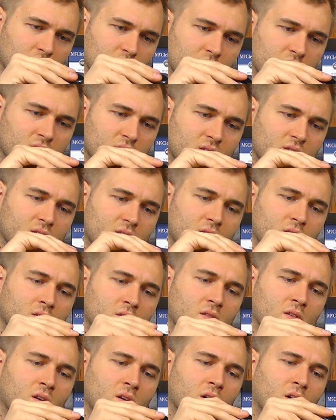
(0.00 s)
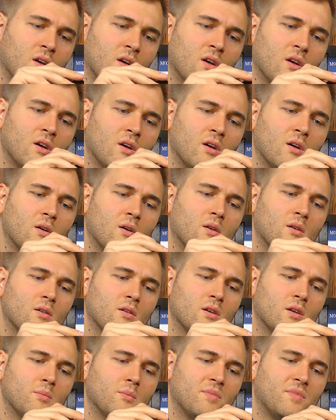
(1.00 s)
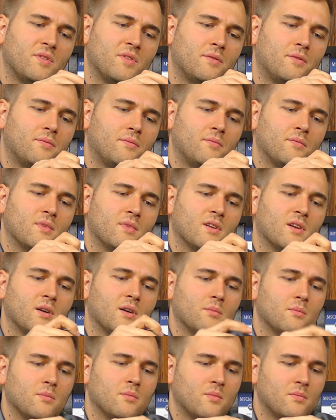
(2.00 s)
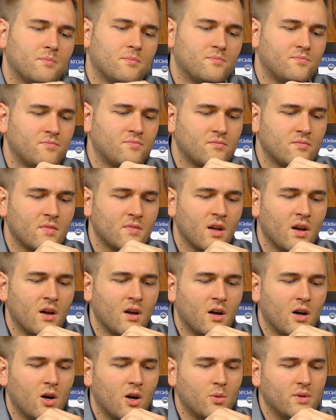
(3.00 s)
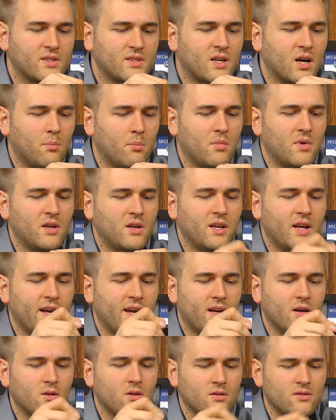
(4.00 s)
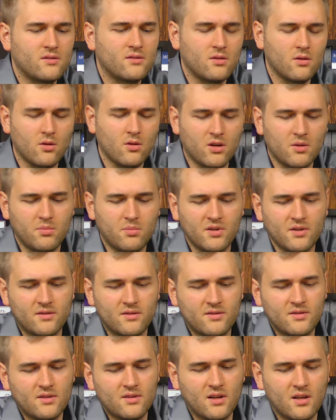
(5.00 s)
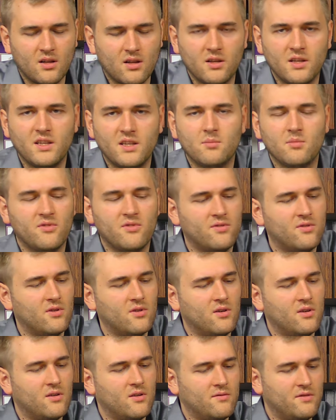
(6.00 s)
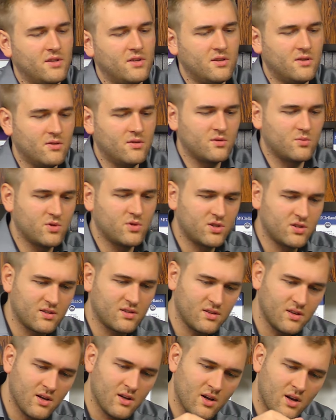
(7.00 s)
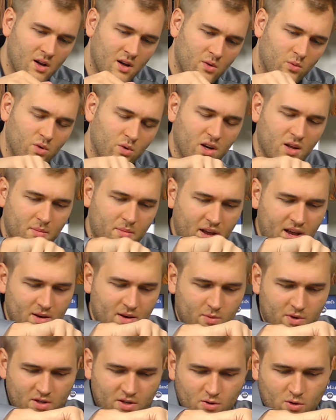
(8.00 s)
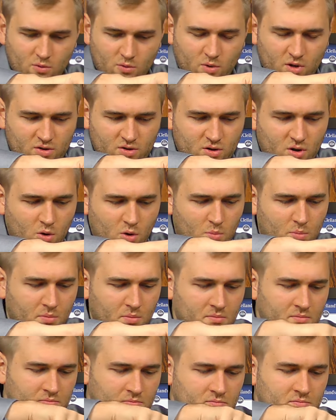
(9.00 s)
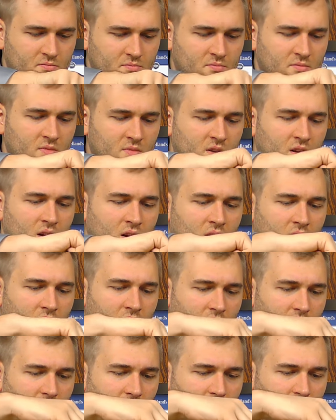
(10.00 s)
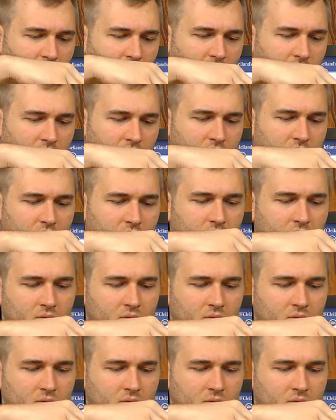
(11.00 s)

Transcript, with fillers: do is um, um, always cut my nails to look a bit clean before videos, which is really bad when you all want to open uh,